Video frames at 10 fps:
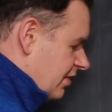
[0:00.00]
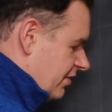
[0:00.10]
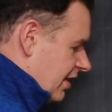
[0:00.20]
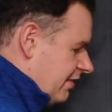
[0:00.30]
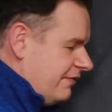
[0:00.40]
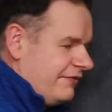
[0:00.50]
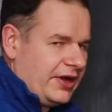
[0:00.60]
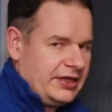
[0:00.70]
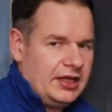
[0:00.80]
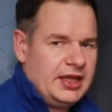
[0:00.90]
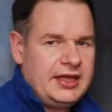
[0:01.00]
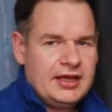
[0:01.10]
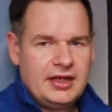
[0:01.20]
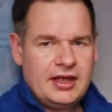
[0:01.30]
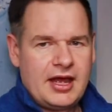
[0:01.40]
Then finally
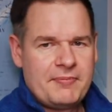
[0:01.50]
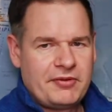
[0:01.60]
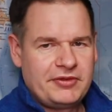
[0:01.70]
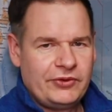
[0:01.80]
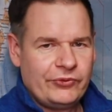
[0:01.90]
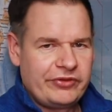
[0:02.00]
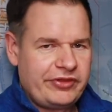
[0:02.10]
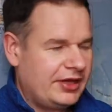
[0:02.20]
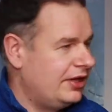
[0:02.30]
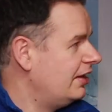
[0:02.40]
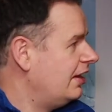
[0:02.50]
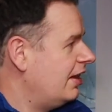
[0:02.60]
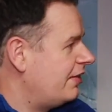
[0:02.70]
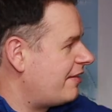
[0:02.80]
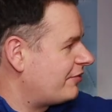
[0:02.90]
about the author.
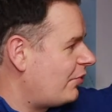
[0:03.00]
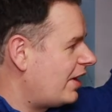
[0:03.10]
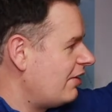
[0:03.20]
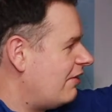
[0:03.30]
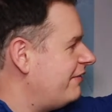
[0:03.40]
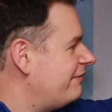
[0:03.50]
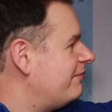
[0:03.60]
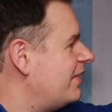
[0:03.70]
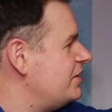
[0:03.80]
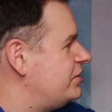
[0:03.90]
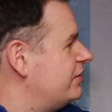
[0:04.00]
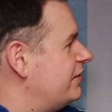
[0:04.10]
That's quite a lot of information.